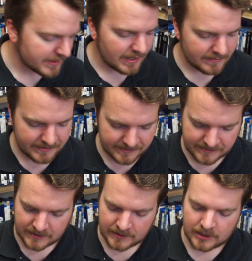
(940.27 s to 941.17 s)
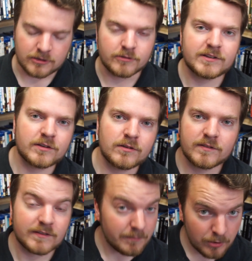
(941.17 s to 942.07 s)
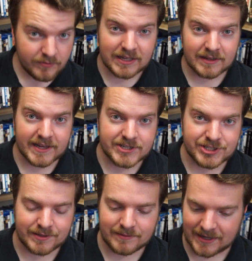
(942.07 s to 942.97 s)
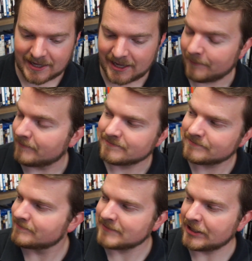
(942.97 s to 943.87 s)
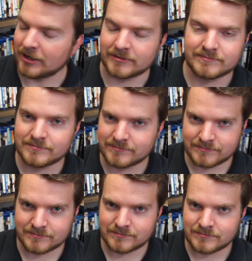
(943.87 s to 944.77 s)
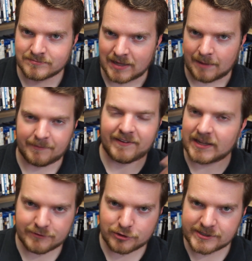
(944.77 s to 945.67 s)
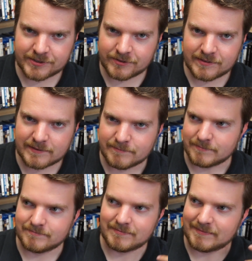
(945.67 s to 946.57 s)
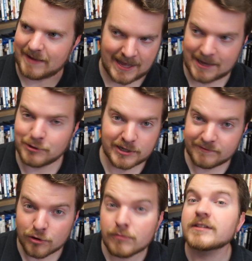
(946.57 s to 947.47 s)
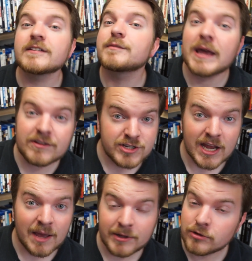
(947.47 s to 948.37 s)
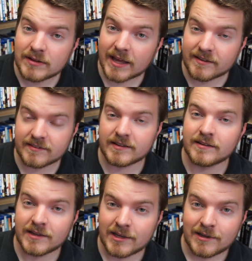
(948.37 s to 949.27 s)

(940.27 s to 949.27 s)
not least, Looney Tunes, the movie collection. I'm a fan of Looney Tunes. I am looking forward to Space Jam: A New Legacy.